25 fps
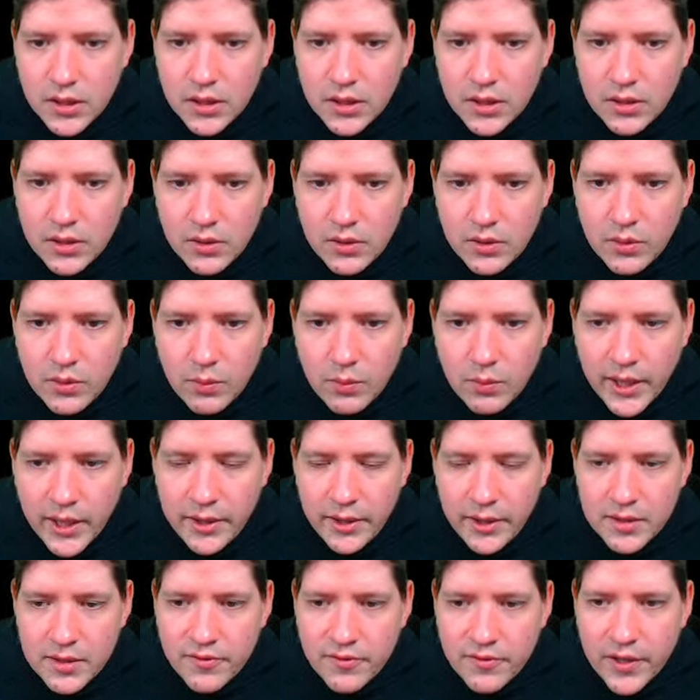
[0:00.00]
why
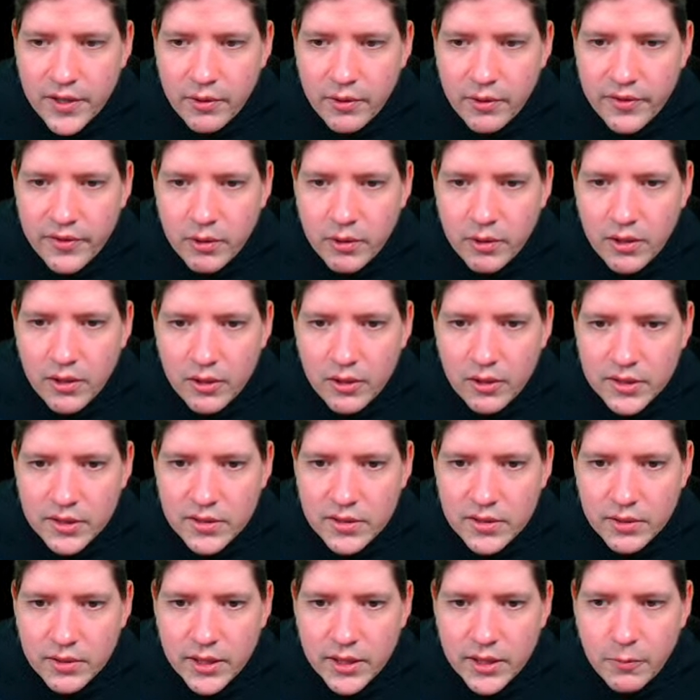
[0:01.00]
this very, very long
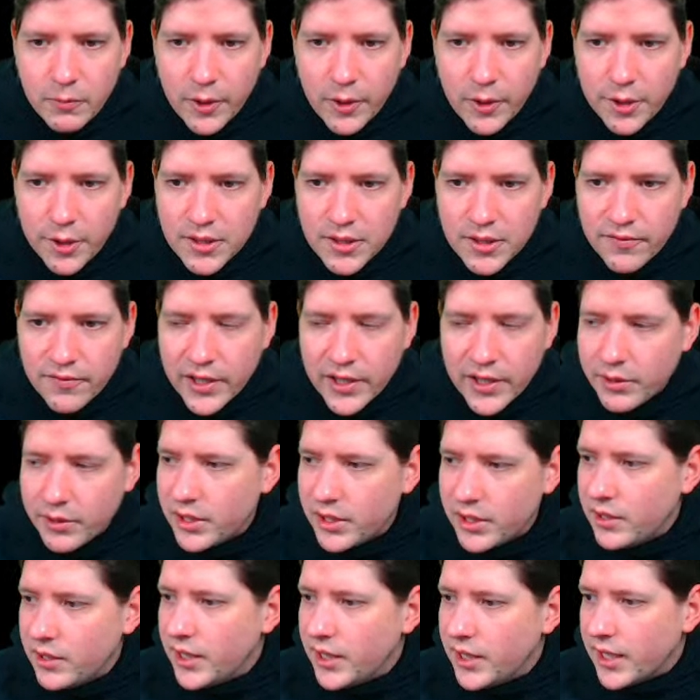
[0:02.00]
string with this
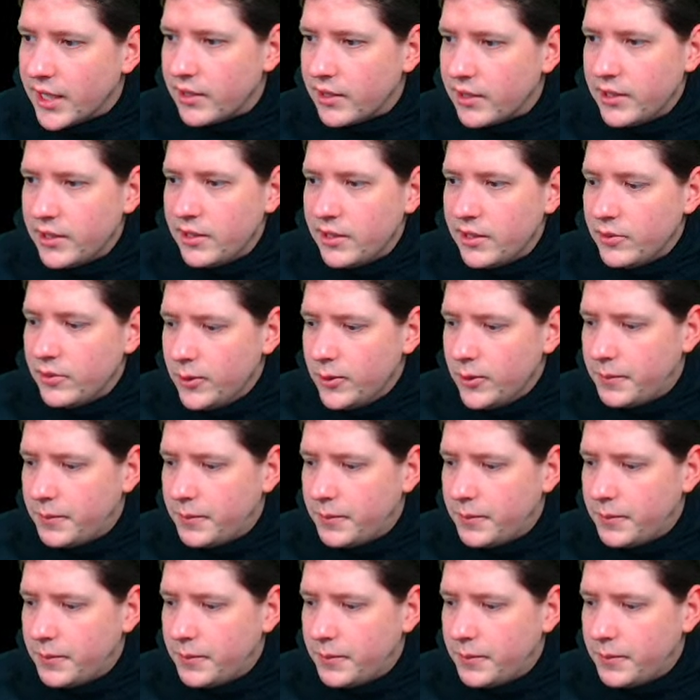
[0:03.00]
very ugly loop